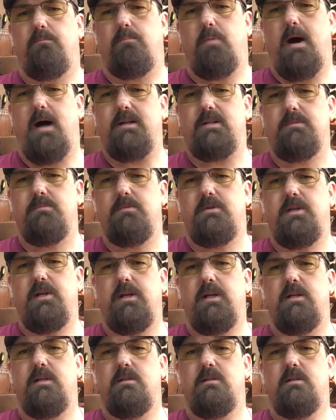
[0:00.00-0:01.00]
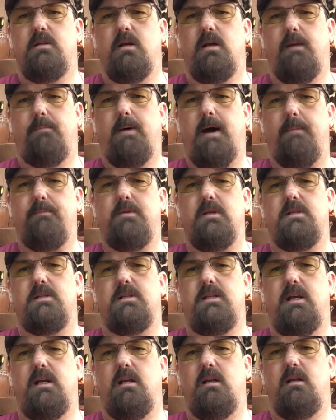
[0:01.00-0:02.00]
Bought some tins. I popped this
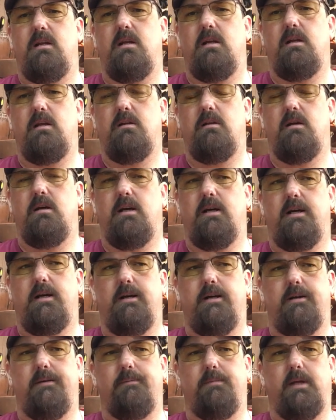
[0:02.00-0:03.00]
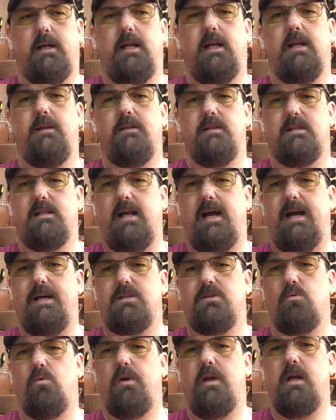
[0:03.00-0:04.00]
tin beginning of this
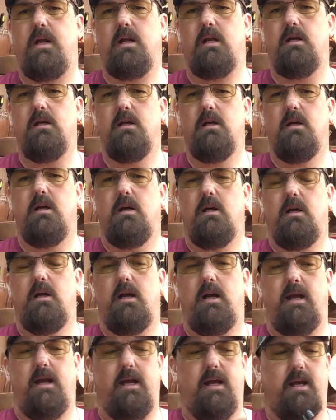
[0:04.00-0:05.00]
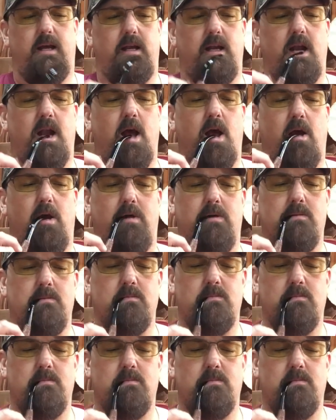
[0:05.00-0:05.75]
last week, and not